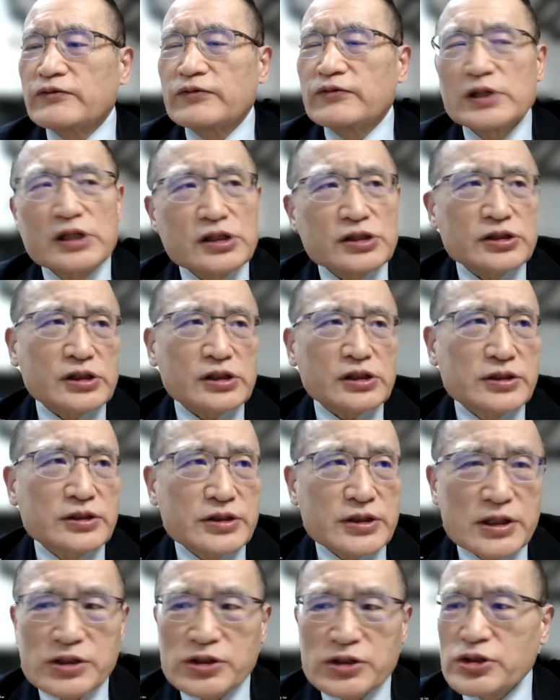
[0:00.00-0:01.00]
his
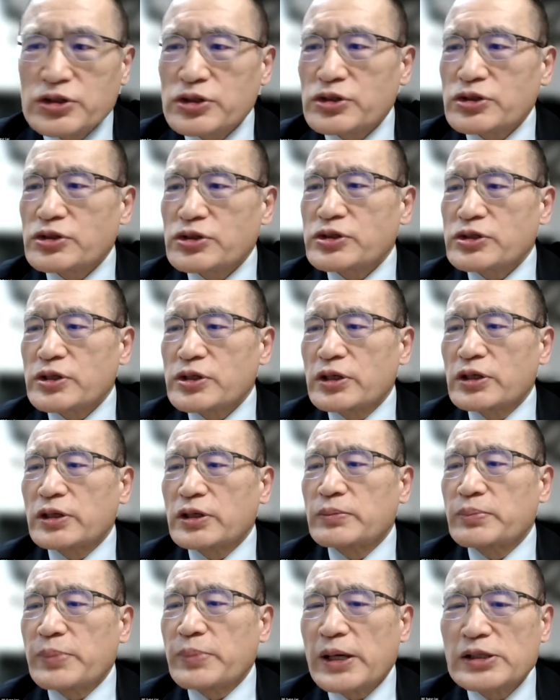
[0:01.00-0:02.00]

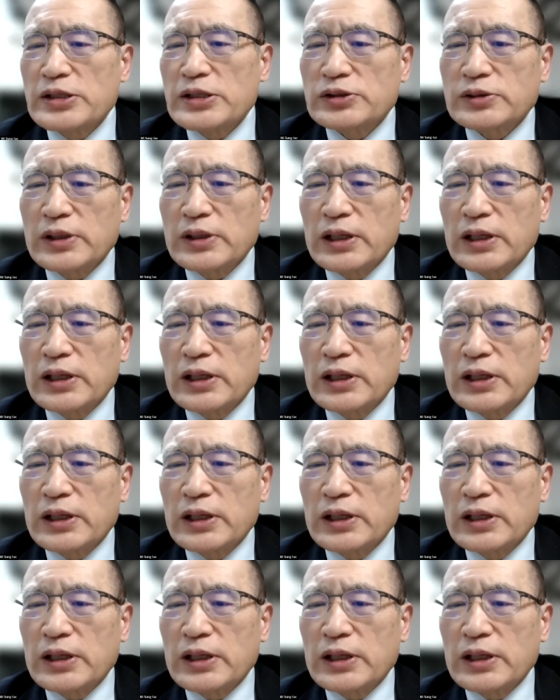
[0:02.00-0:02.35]
consensus-based uh,